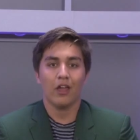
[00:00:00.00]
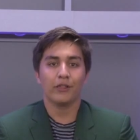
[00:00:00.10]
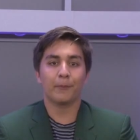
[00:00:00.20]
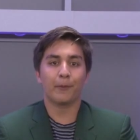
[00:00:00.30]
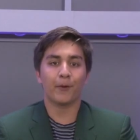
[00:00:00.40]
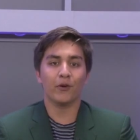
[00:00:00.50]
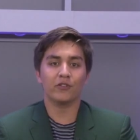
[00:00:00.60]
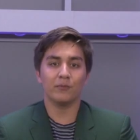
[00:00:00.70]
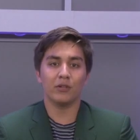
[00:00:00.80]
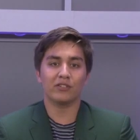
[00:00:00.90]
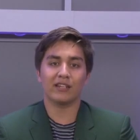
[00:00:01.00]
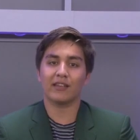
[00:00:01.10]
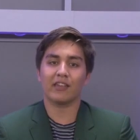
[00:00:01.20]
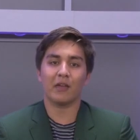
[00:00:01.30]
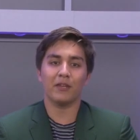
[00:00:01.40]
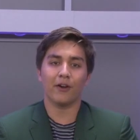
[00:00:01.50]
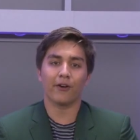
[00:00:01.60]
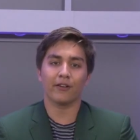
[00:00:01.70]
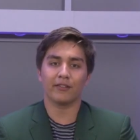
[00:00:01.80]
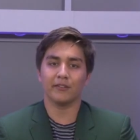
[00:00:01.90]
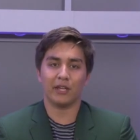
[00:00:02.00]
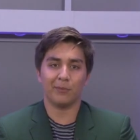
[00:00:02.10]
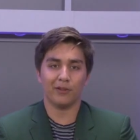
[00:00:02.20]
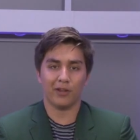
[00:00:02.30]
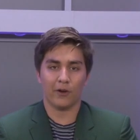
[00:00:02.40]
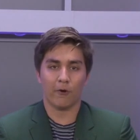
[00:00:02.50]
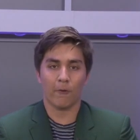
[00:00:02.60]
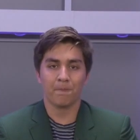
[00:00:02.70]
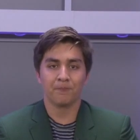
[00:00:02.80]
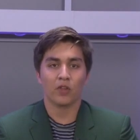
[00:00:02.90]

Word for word: The proposed music can be heard at the link below.